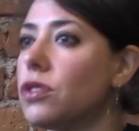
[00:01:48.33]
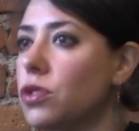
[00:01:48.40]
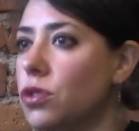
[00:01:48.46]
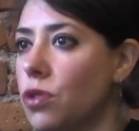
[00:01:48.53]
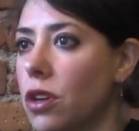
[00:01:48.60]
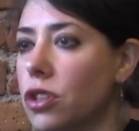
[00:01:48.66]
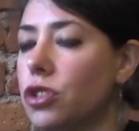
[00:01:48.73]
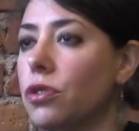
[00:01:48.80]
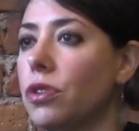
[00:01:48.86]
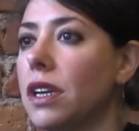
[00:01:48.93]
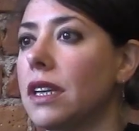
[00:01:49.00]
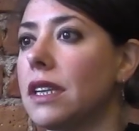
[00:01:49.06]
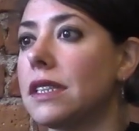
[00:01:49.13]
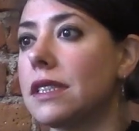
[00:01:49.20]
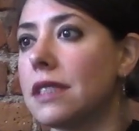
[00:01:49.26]

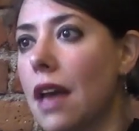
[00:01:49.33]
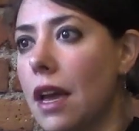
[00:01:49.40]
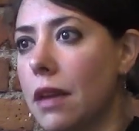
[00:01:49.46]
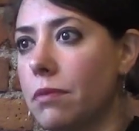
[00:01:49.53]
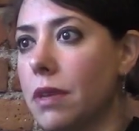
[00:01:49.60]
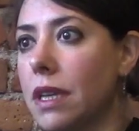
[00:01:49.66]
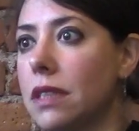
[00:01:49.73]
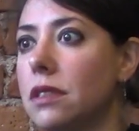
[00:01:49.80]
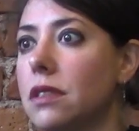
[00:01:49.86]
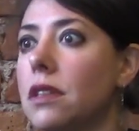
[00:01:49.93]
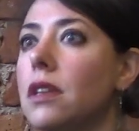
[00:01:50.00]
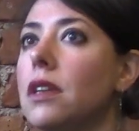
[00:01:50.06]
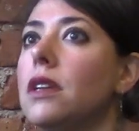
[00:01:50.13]
structuring an assignment